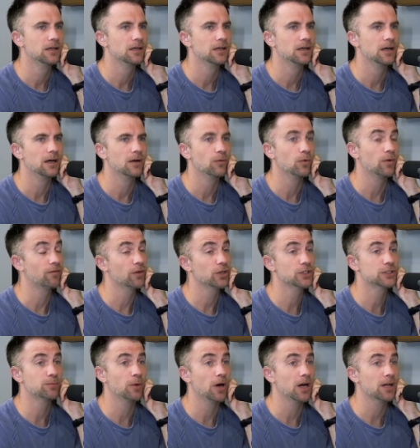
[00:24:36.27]
well,
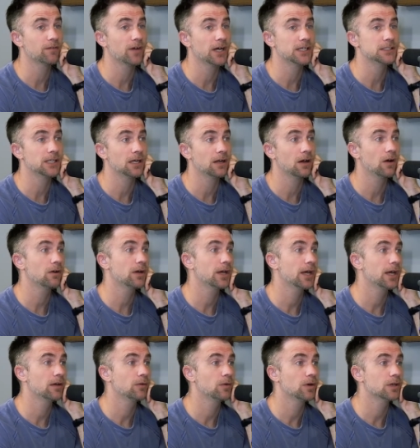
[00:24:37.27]
first Spotify said,
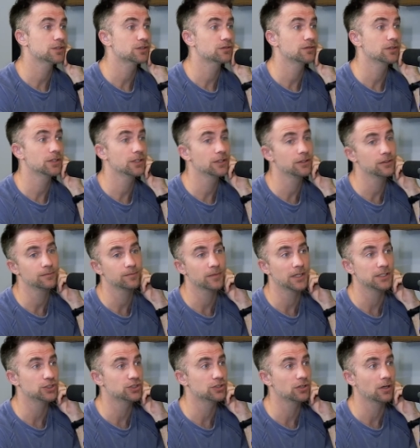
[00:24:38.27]
okay, well, screw you.
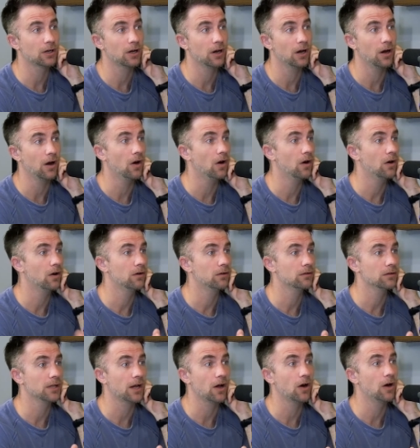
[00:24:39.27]
They just took
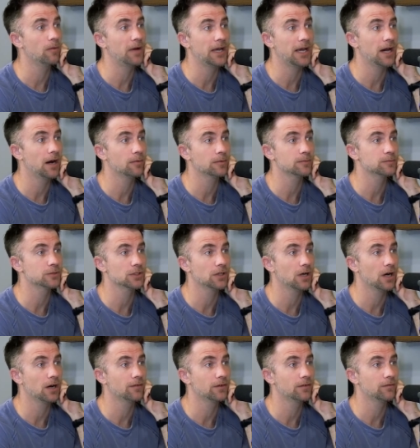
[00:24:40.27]
all my albums are
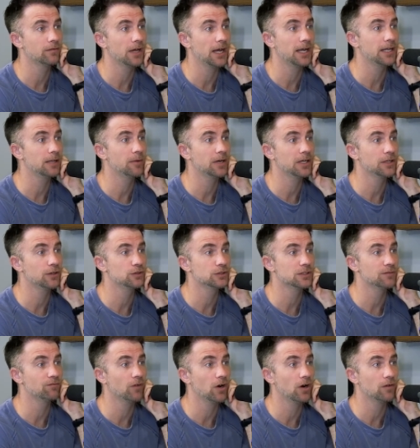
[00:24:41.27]
off of anybody who's
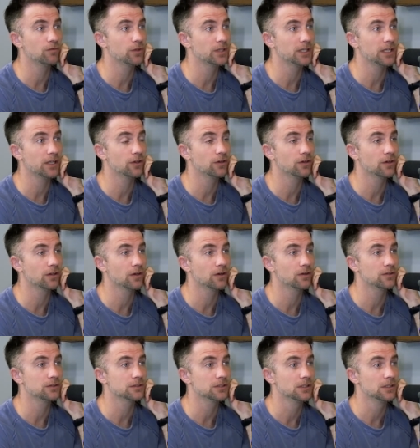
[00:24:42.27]
involved with either of
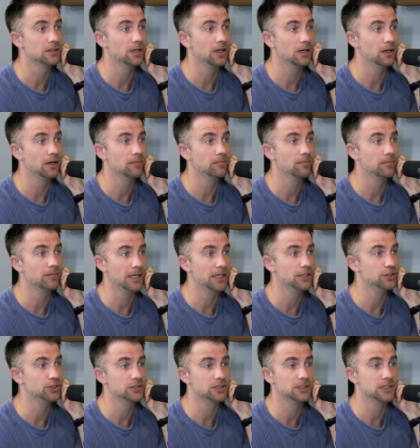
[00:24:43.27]
those
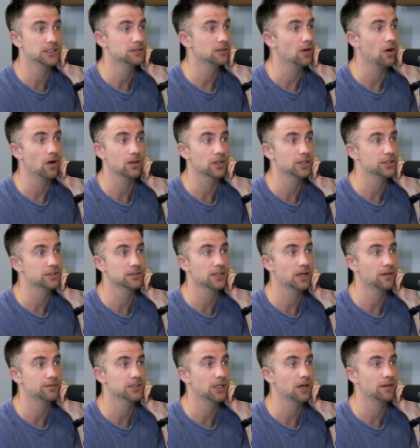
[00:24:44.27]
agencies. All their
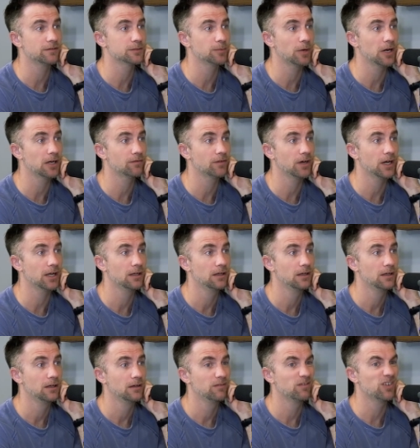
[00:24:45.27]
stuff's off Spotify
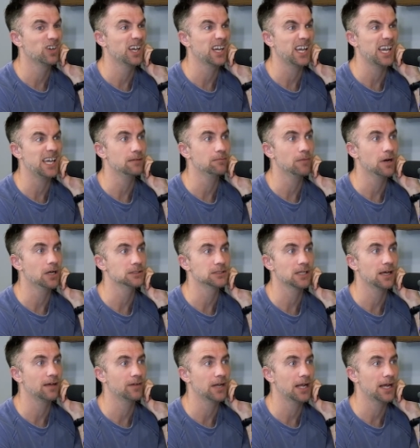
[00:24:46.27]
for like 8 months.
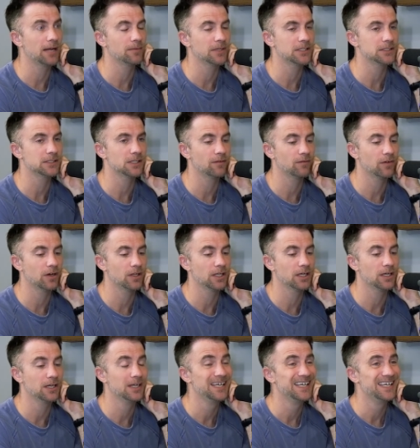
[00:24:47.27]
I haven't had my stuff on
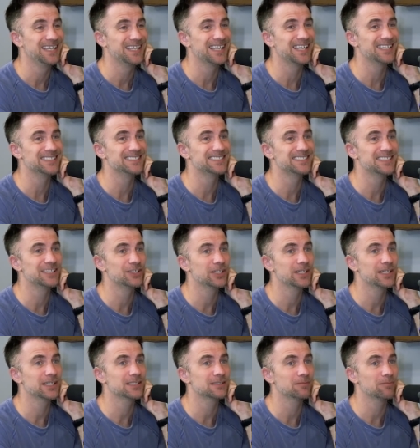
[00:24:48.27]
there. Then
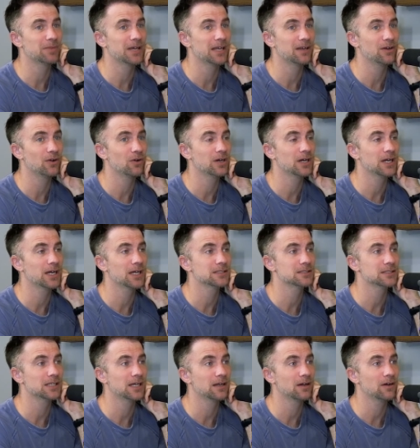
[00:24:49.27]
Sirius and Pandora
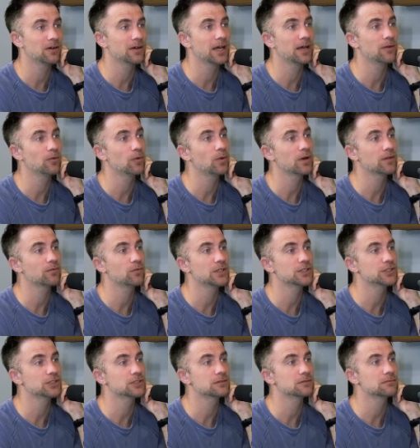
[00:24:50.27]
said, okay, well, what if we
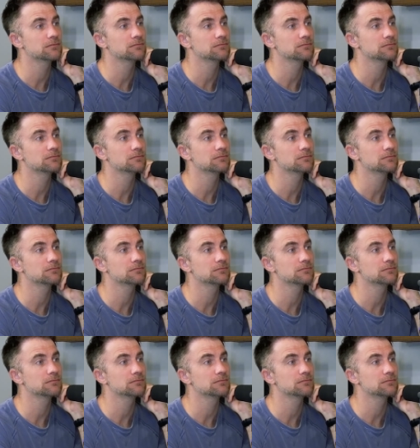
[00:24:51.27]
just